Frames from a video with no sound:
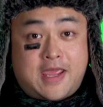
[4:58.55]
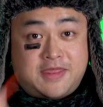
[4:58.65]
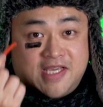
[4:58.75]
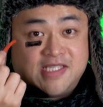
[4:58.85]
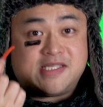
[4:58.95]
And
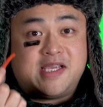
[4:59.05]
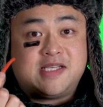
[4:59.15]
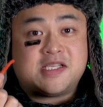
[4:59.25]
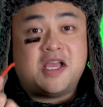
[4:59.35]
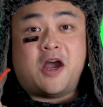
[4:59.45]
these
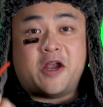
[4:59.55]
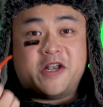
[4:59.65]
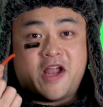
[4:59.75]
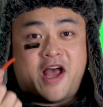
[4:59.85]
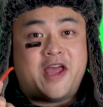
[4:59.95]
things are
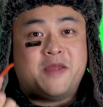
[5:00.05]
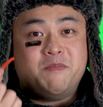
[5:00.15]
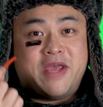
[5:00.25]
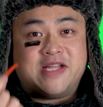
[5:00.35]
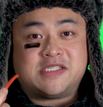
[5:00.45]
not
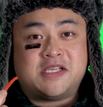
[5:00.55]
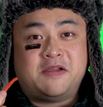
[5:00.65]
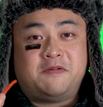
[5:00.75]
meant